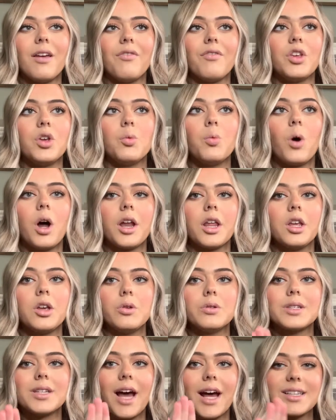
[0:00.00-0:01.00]
If you want to
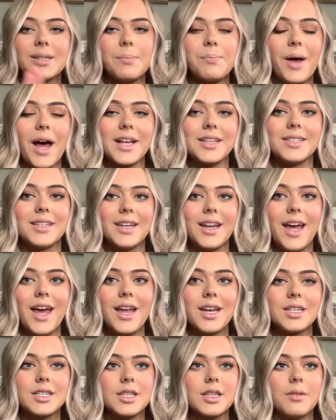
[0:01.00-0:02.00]
use it as a
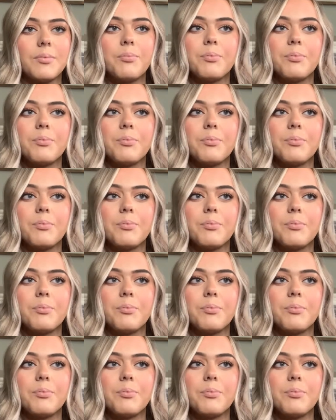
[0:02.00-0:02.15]
bassinet,